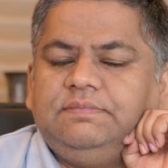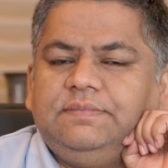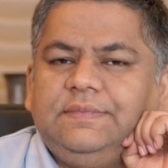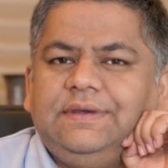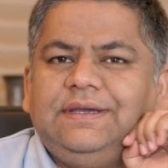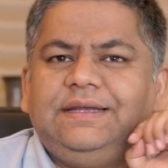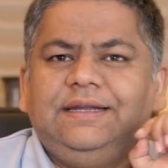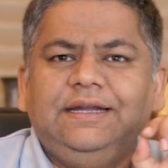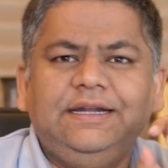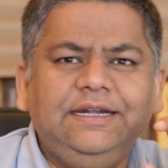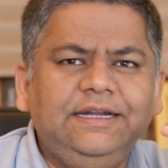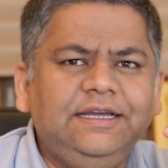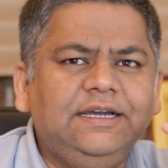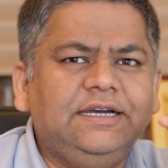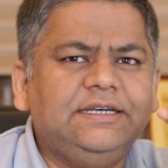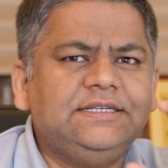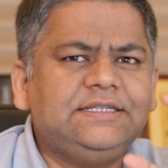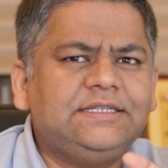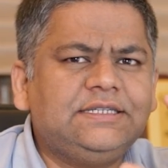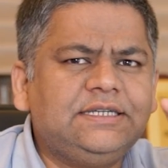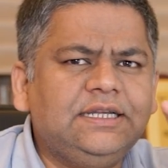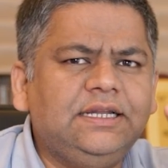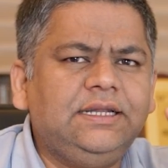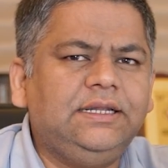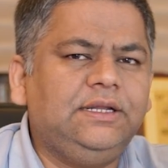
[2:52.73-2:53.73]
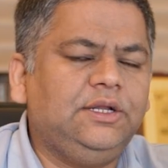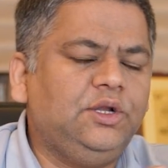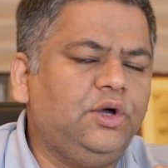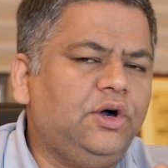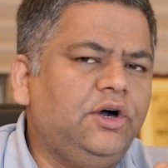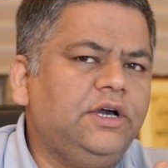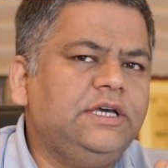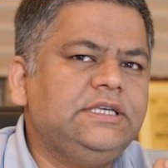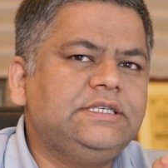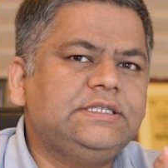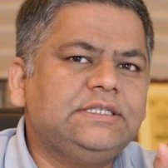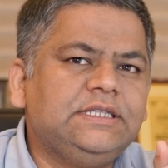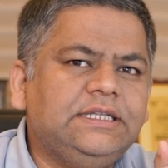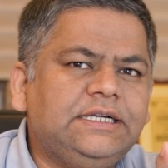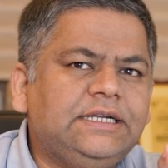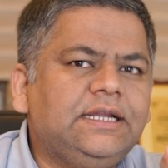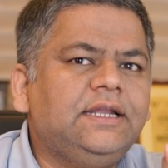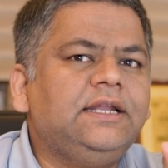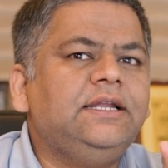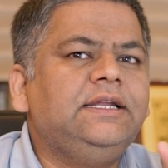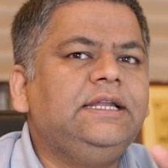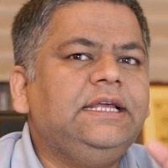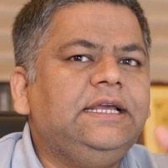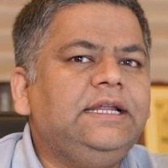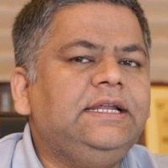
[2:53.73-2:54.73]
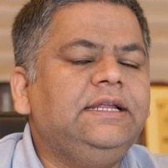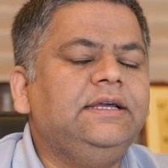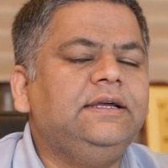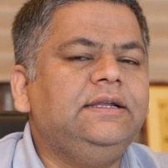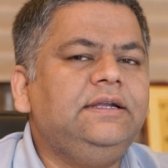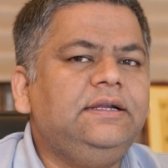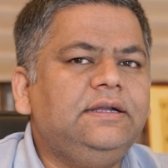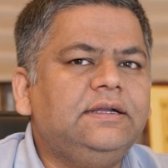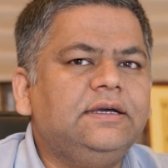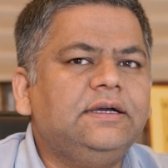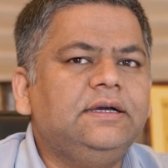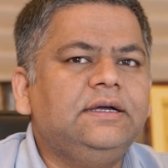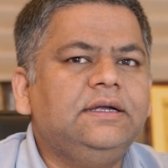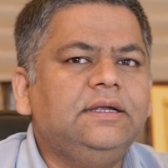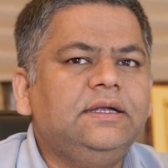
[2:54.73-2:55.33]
In India, still law is little lenient.